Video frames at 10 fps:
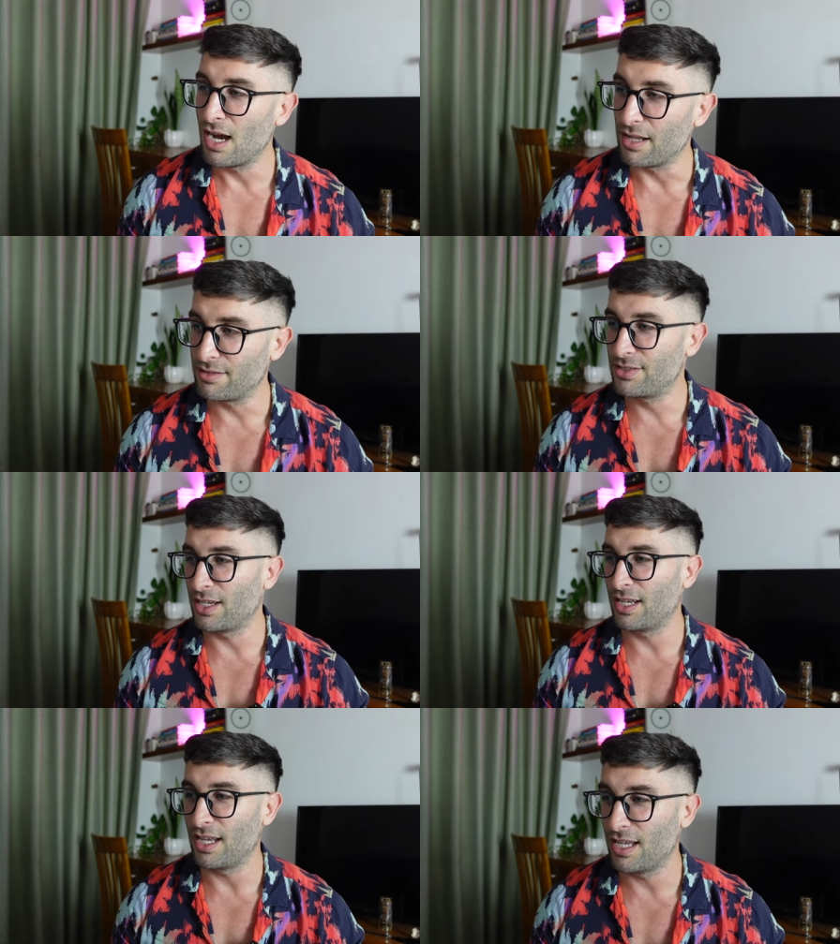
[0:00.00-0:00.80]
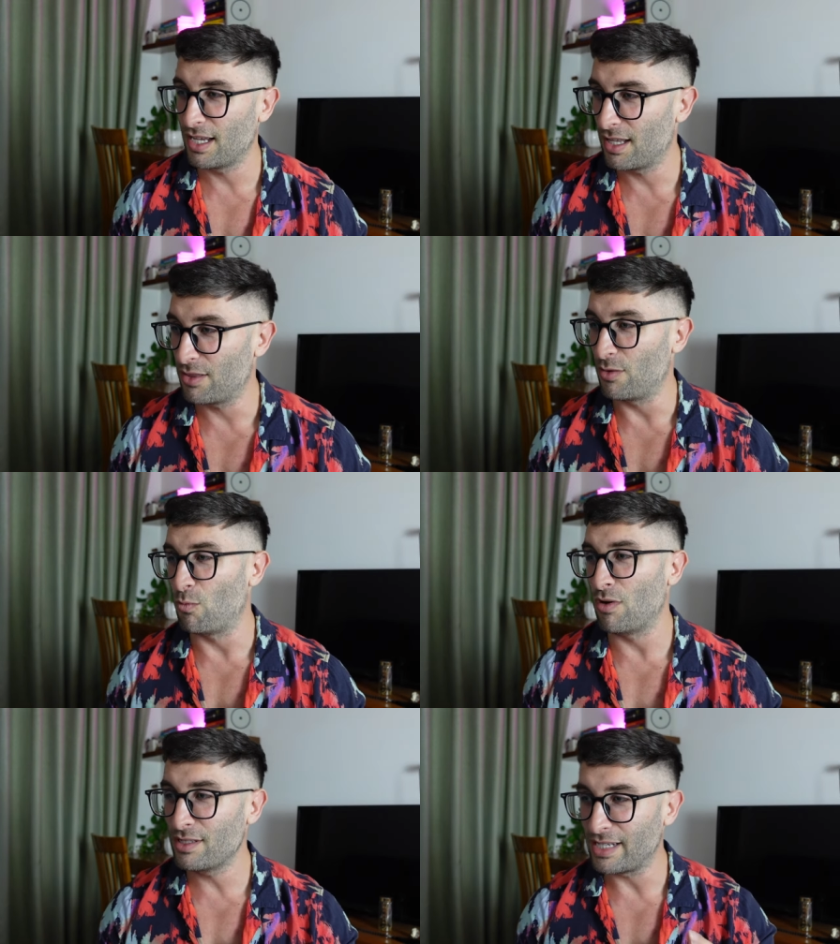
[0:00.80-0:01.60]
I'd say the
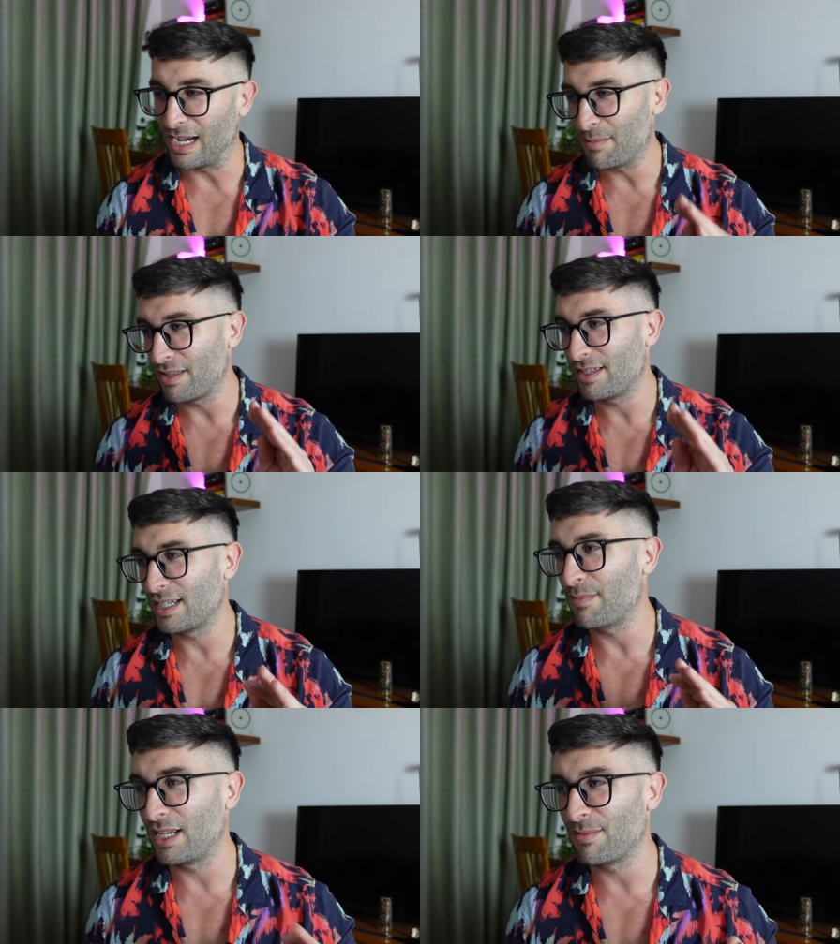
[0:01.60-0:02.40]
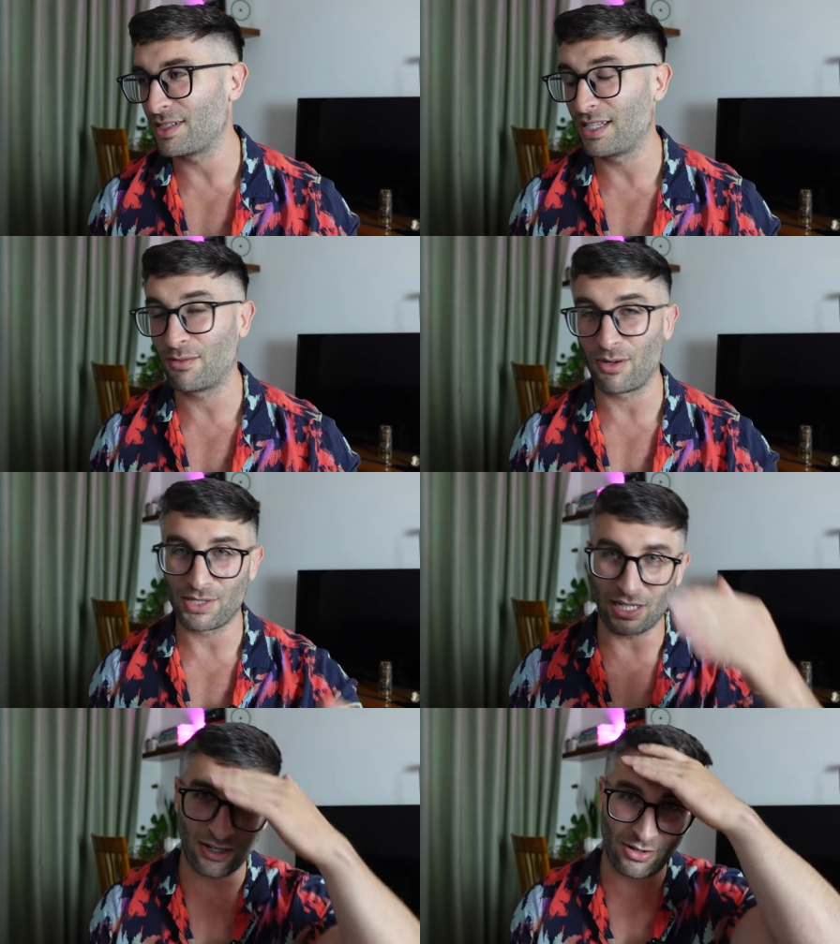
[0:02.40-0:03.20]
one time I think I made a mistake where I
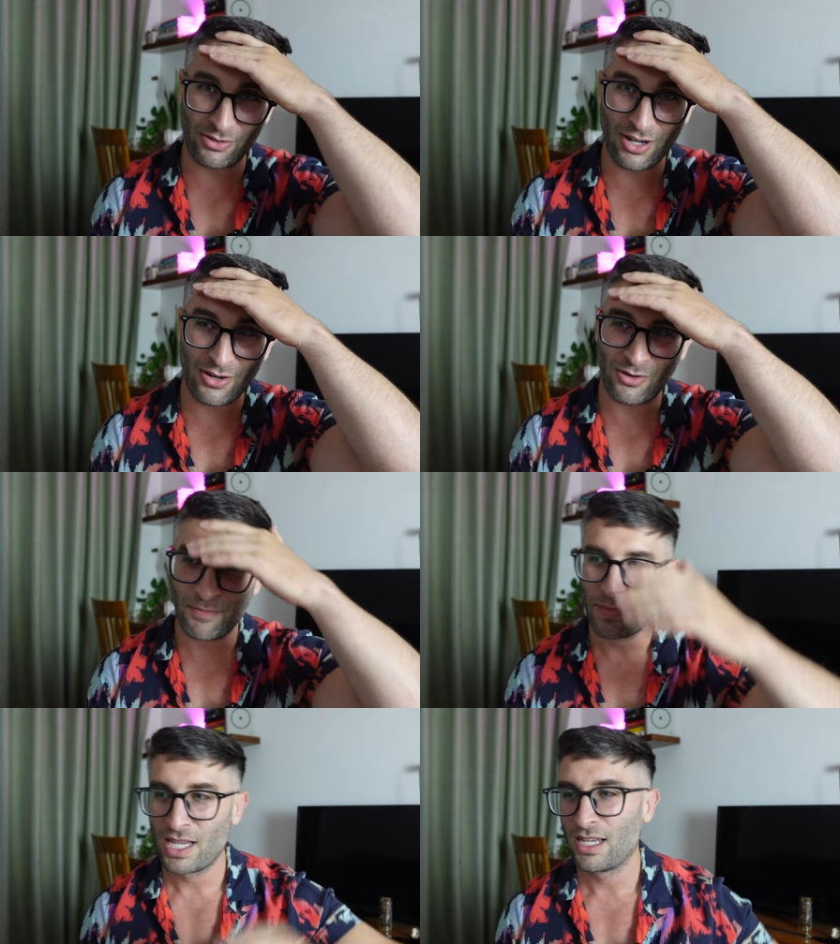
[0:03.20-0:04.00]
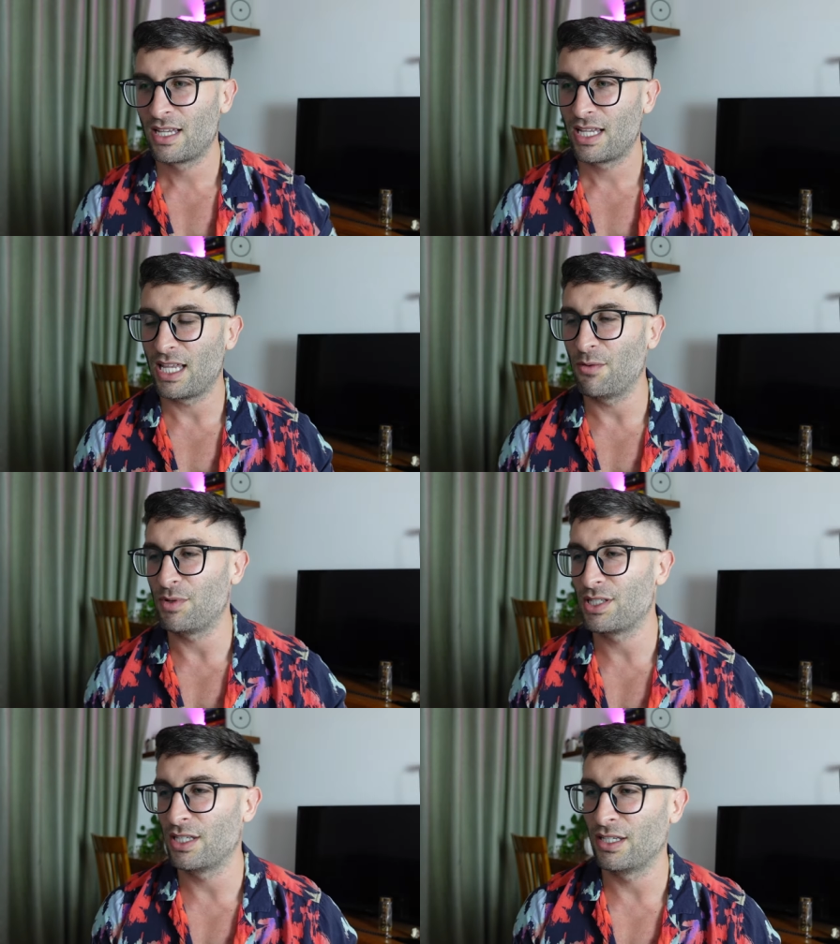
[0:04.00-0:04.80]
was like, oh no, it
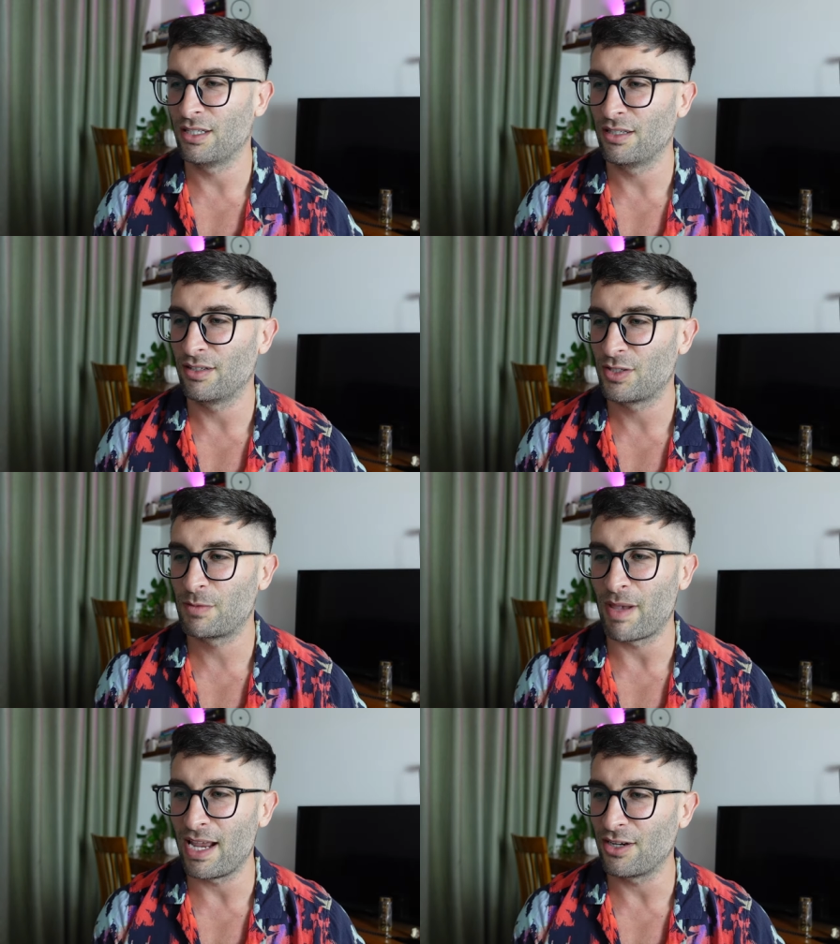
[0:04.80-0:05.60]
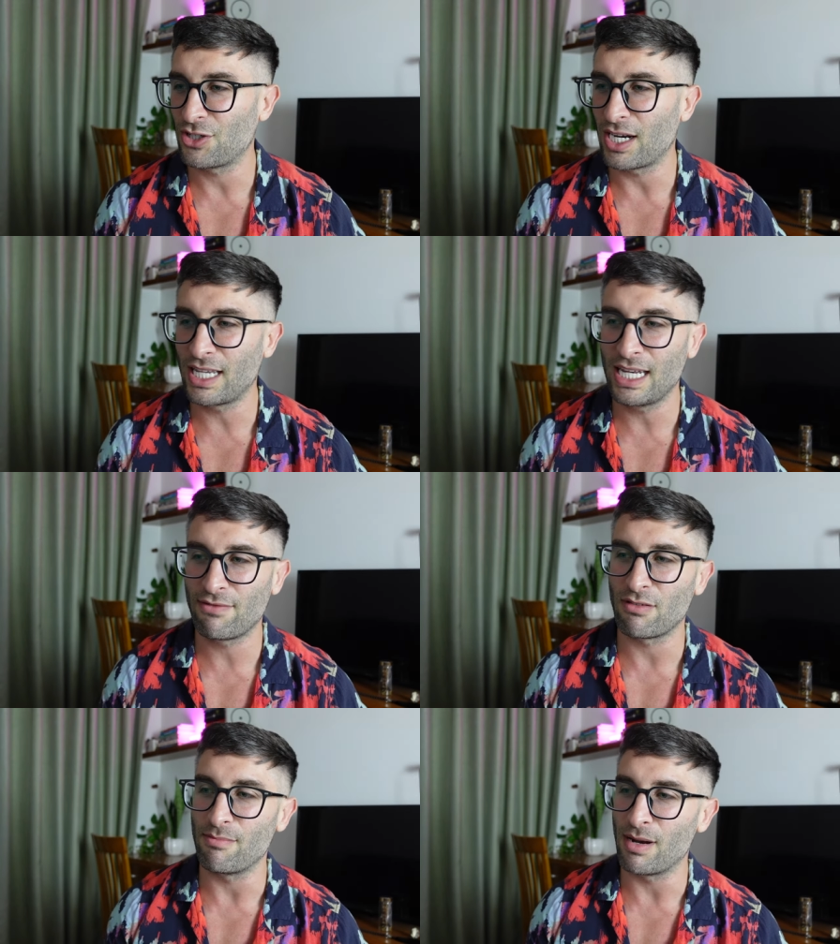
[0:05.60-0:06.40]
was in Spanish. I can't
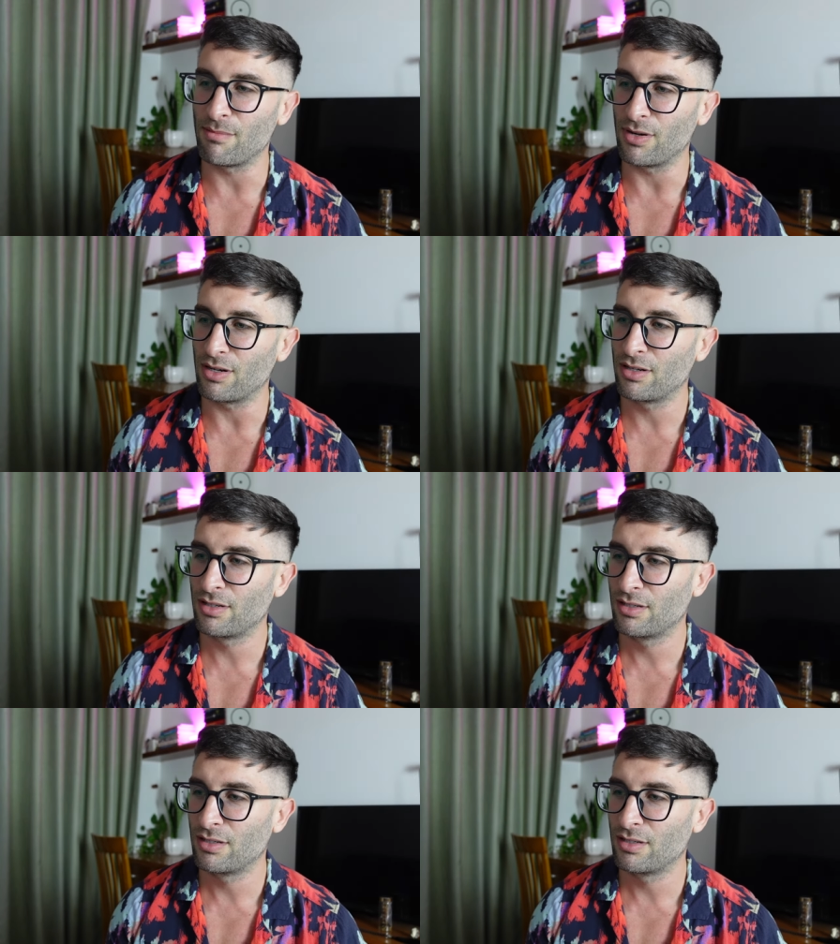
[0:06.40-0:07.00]
even remember.